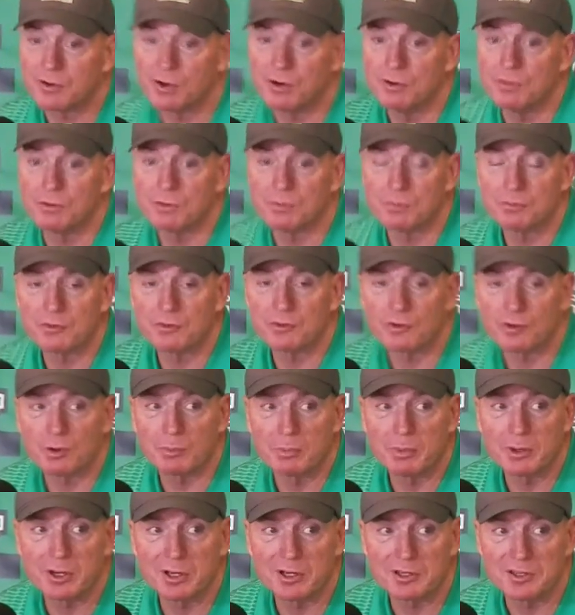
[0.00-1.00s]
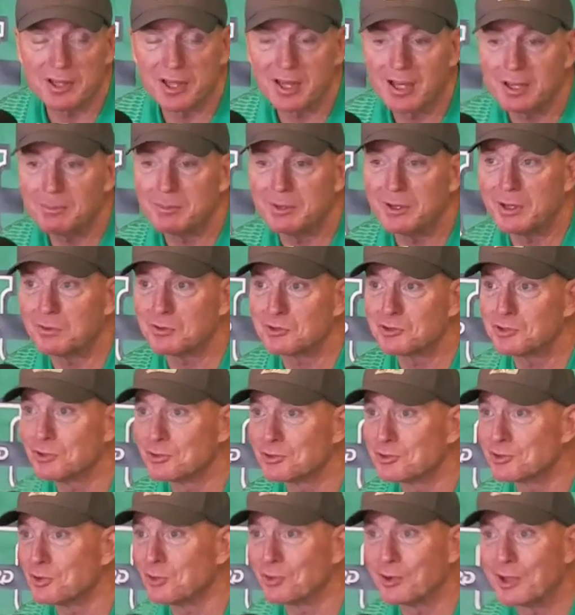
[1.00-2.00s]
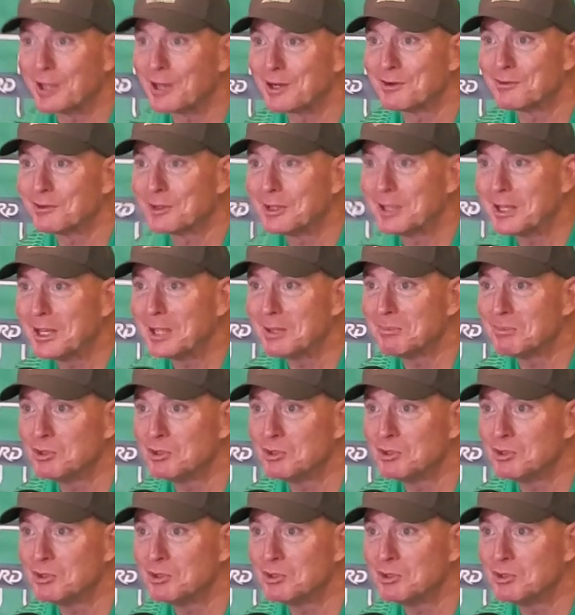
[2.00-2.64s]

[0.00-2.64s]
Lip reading: for a period of time, and they were still sold out every game.